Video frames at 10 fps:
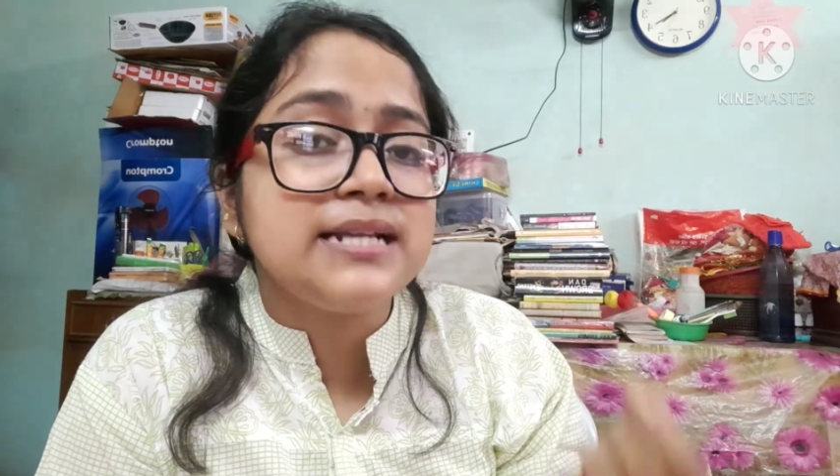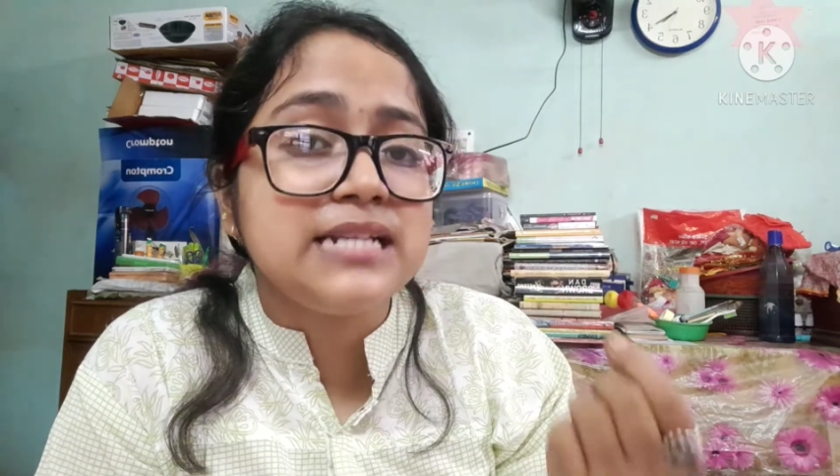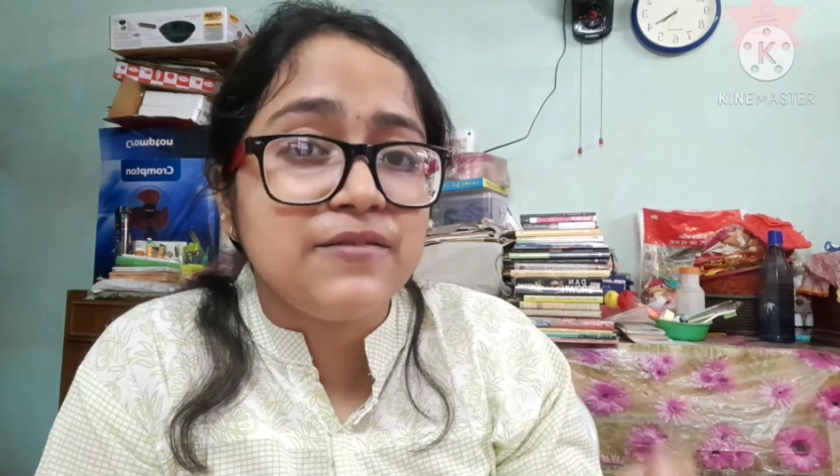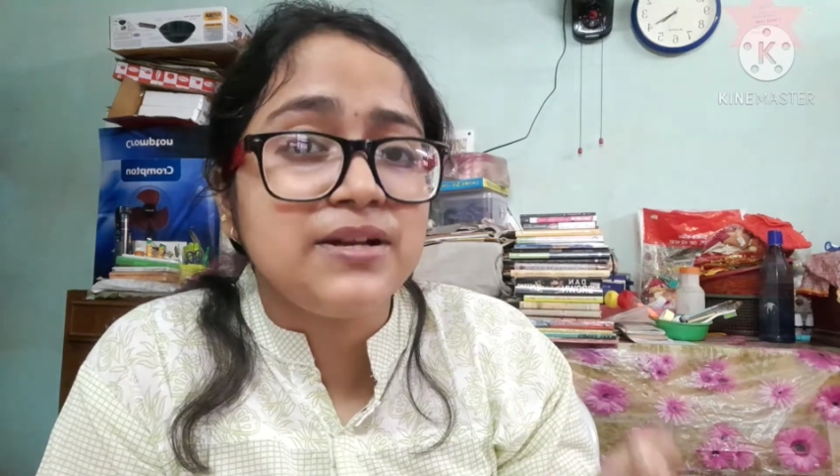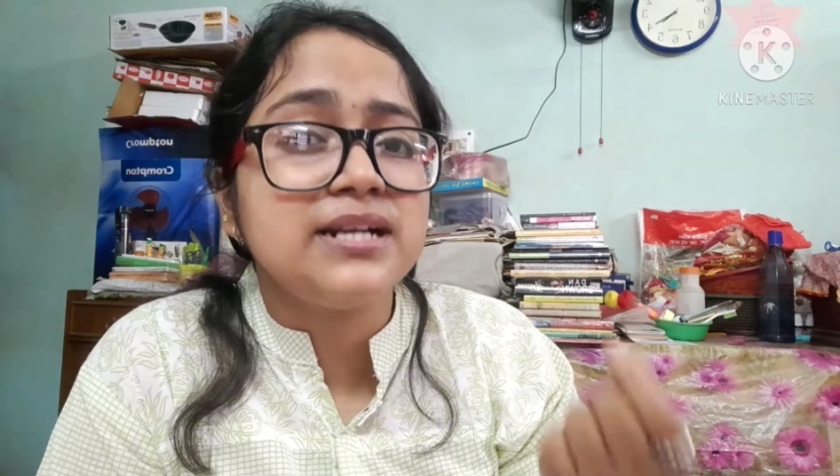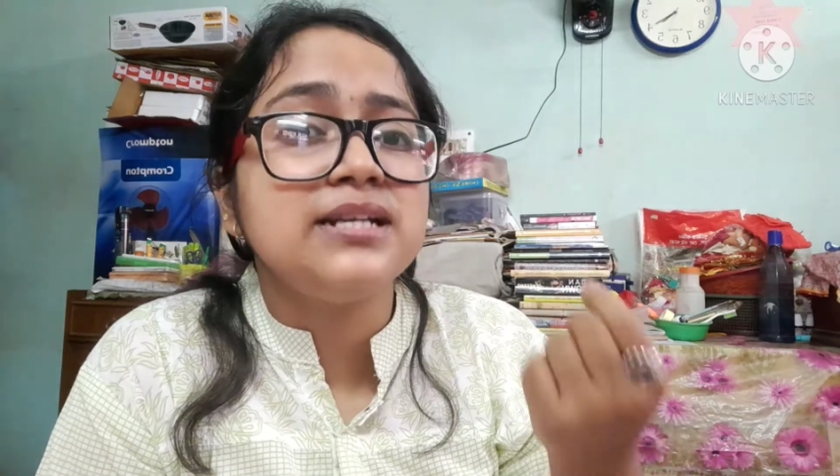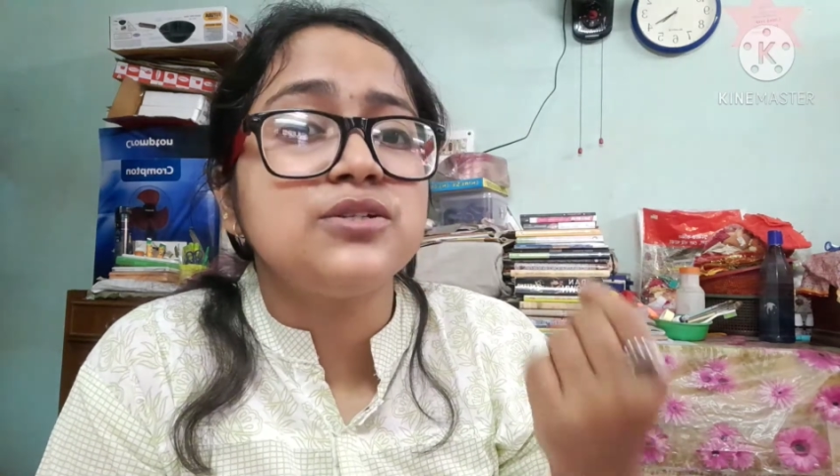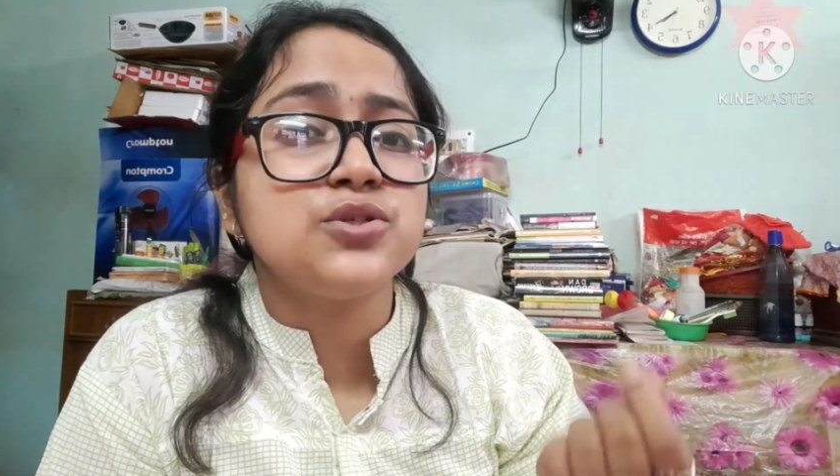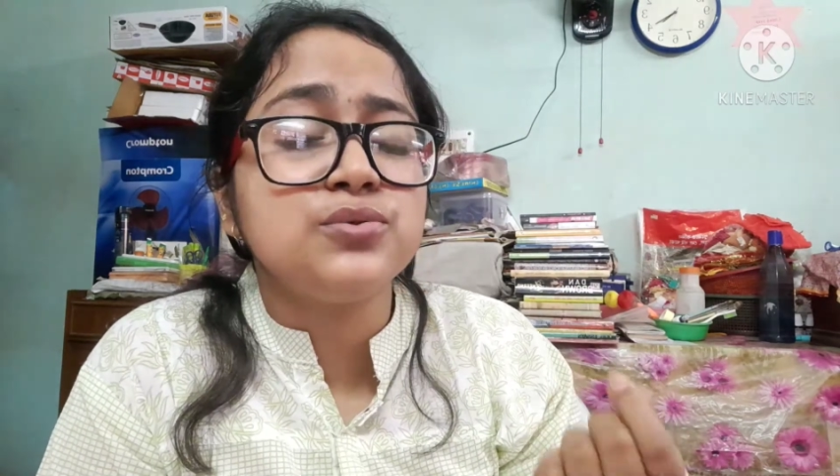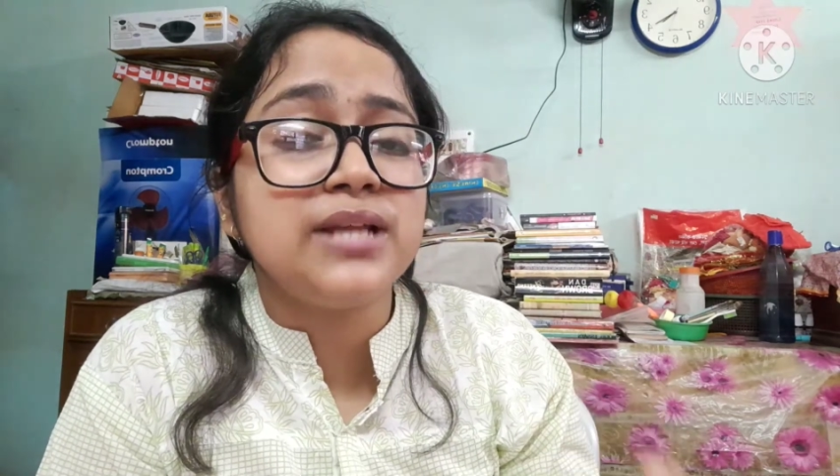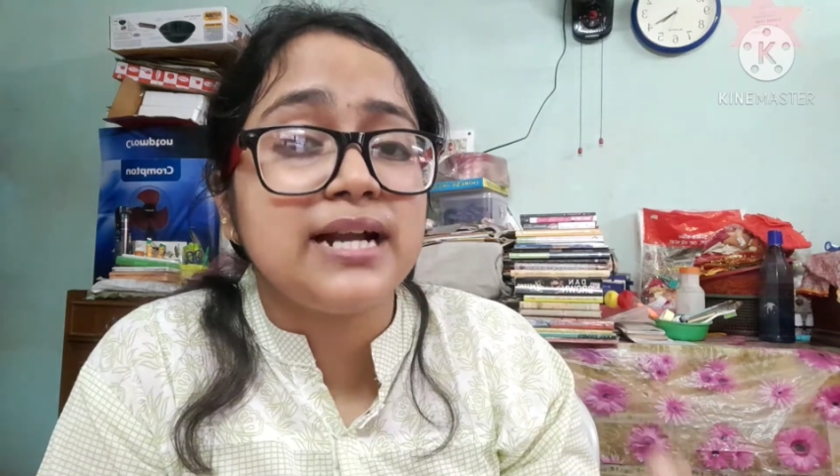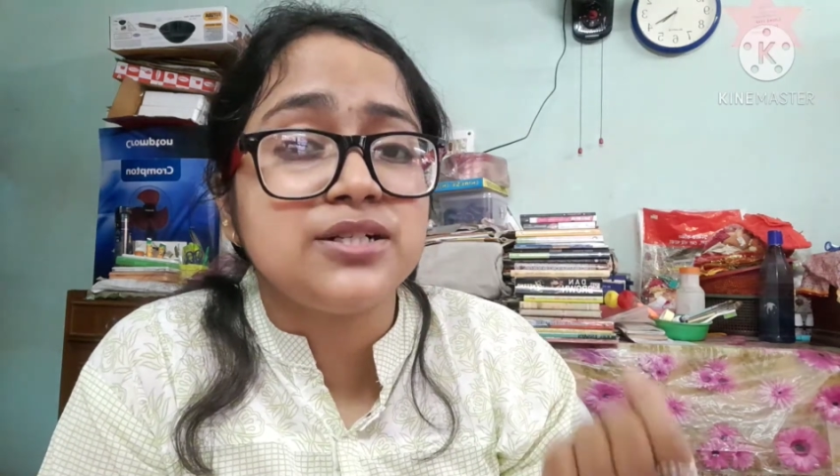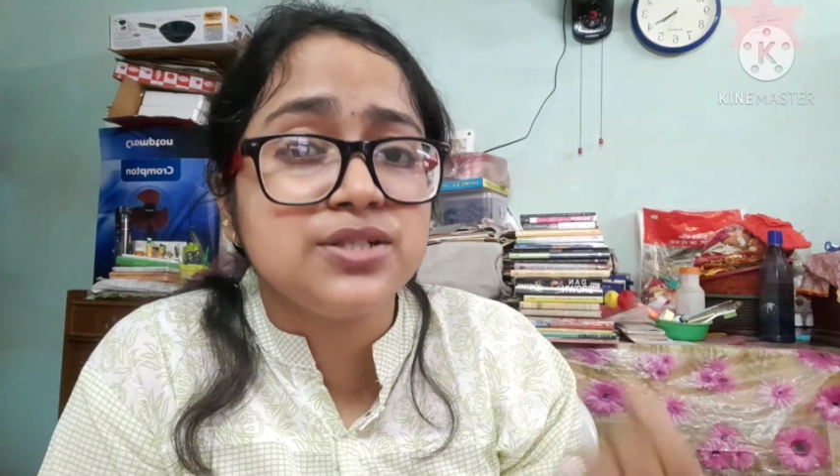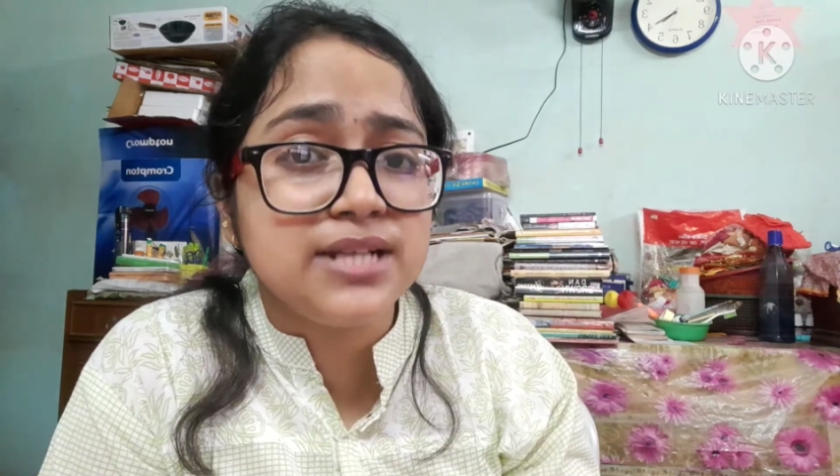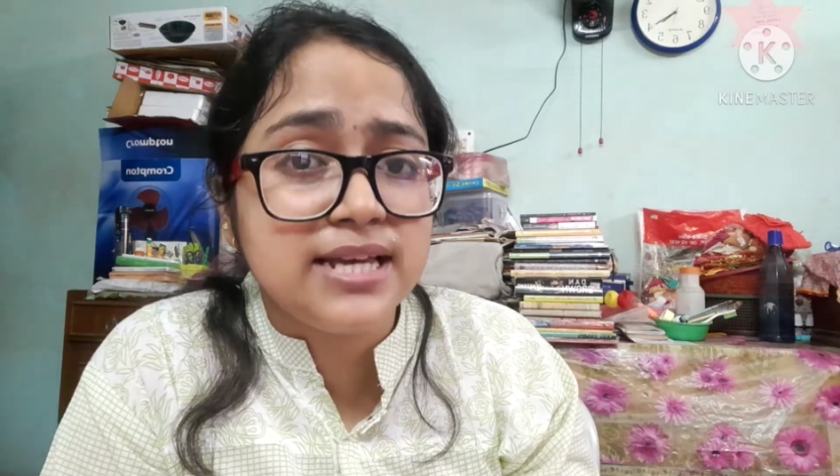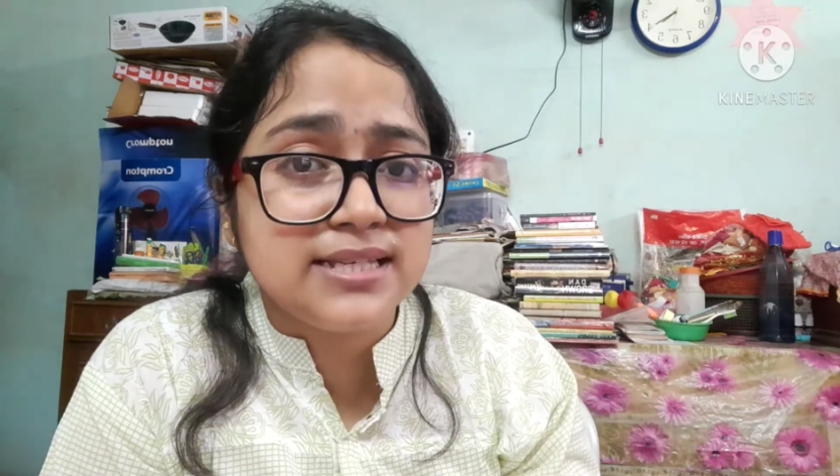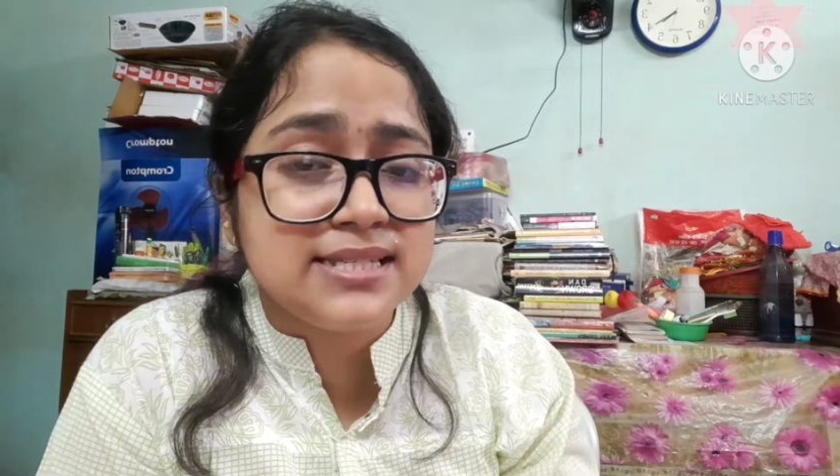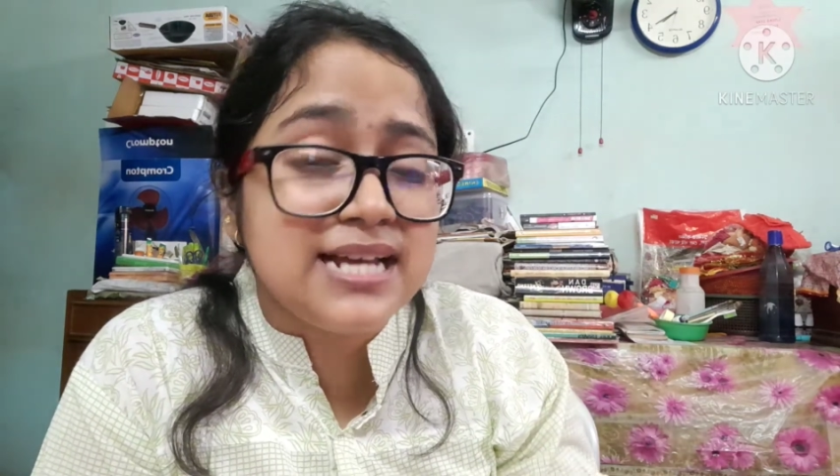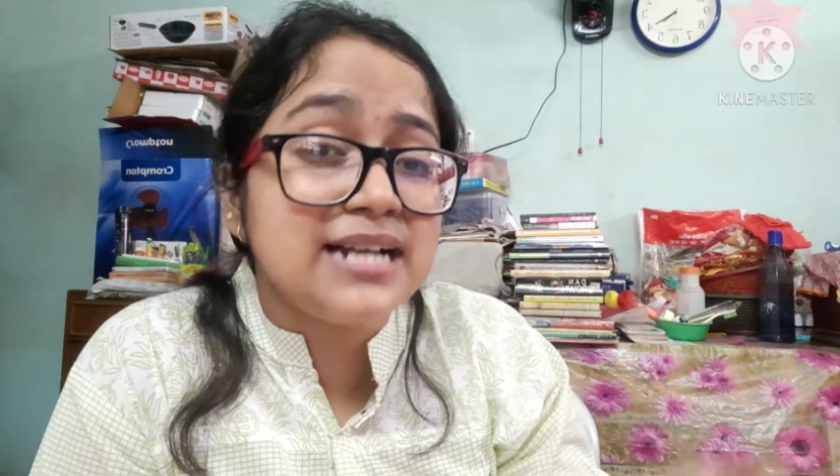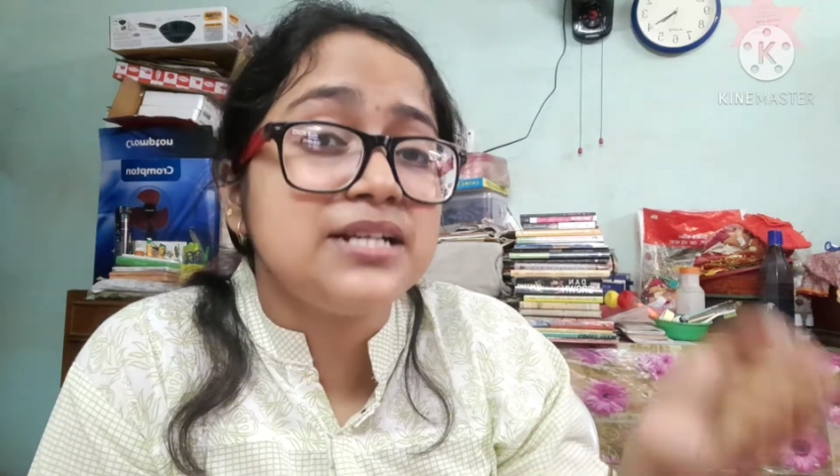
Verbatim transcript: definitely do that today start